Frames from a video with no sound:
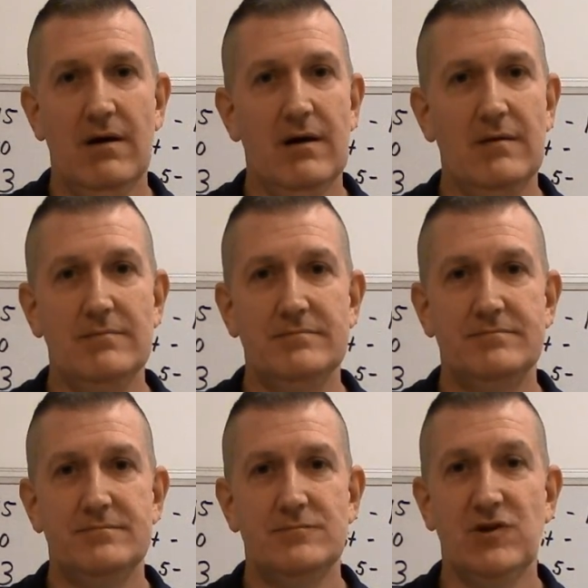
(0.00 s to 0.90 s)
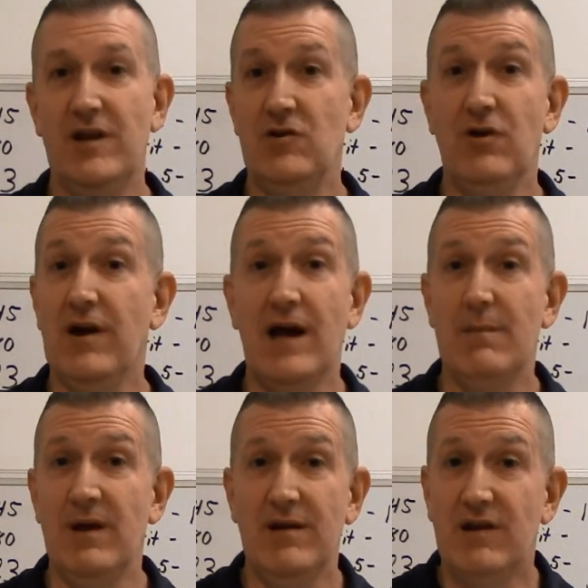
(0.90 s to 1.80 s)
Um, so then you can
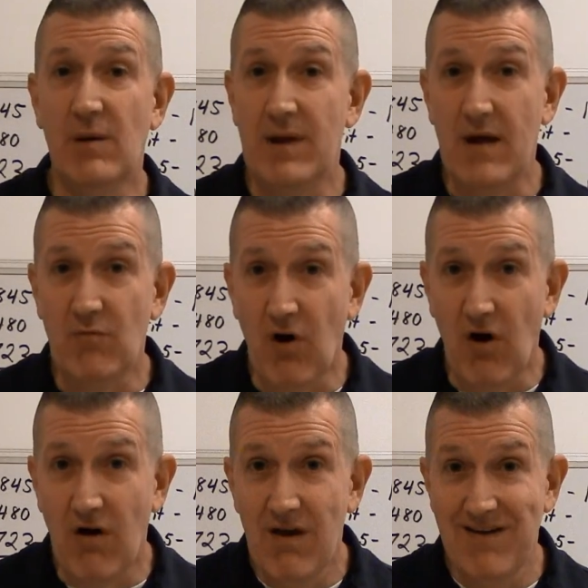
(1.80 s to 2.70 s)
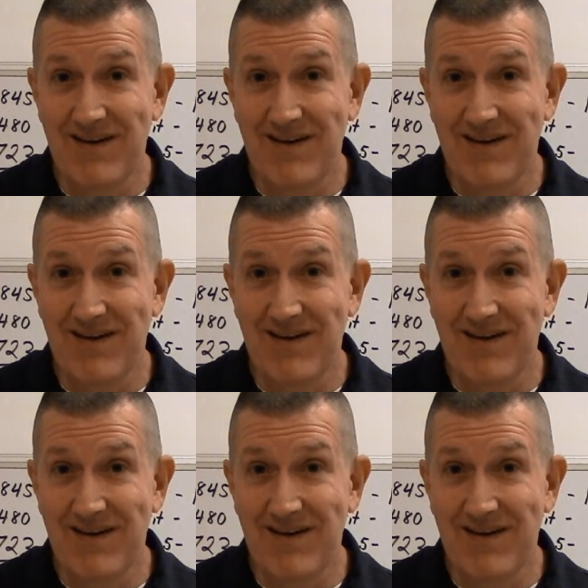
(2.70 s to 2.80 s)
comment and tell me I'm wrong